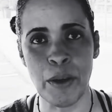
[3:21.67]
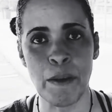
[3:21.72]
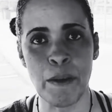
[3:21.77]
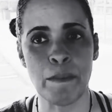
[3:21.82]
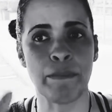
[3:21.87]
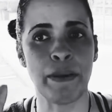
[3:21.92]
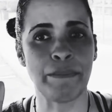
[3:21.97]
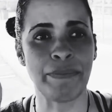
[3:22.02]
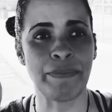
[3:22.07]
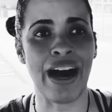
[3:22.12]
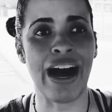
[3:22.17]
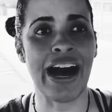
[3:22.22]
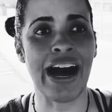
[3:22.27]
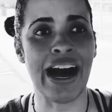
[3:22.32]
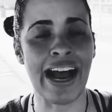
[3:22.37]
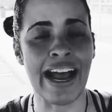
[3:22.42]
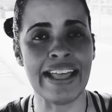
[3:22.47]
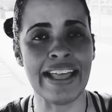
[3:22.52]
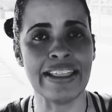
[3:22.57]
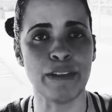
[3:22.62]
But
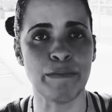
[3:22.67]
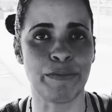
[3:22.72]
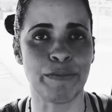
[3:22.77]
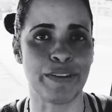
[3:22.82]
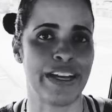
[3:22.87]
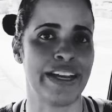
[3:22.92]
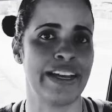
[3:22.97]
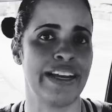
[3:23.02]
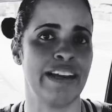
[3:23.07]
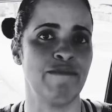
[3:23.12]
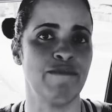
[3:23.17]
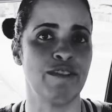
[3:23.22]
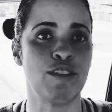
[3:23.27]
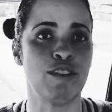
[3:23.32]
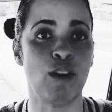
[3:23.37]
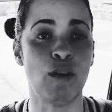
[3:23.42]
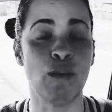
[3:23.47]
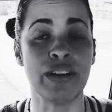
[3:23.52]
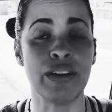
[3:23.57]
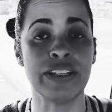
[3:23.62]
behind the brain, if you
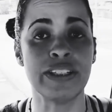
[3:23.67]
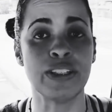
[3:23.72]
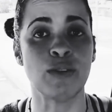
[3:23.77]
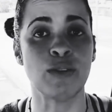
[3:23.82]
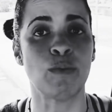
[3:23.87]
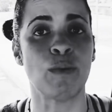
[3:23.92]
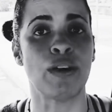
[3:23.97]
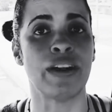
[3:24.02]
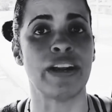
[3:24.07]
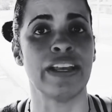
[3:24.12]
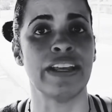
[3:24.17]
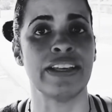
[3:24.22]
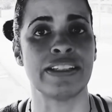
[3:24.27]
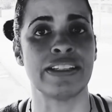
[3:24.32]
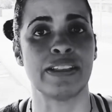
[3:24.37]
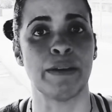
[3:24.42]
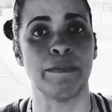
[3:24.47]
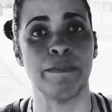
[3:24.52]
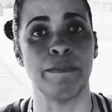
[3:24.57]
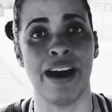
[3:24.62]
go into what is
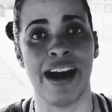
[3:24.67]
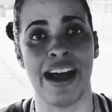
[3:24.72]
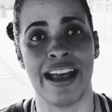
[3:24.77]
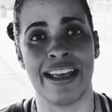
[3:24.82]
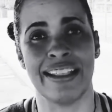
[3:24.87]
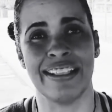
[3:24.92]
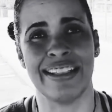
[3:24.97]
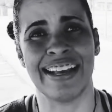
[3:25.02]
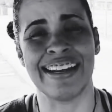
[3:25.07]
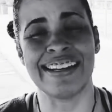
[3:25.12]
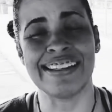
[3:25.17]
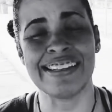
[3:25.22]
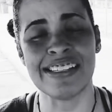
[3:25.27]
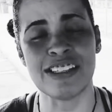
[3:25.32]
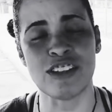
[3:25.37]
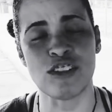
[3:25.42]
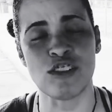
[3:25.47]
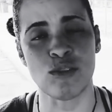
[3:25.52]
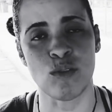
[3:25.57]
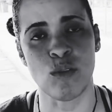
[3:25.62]
the mind, that is the
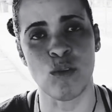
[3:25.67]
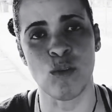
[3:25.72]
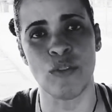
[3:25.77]
soul.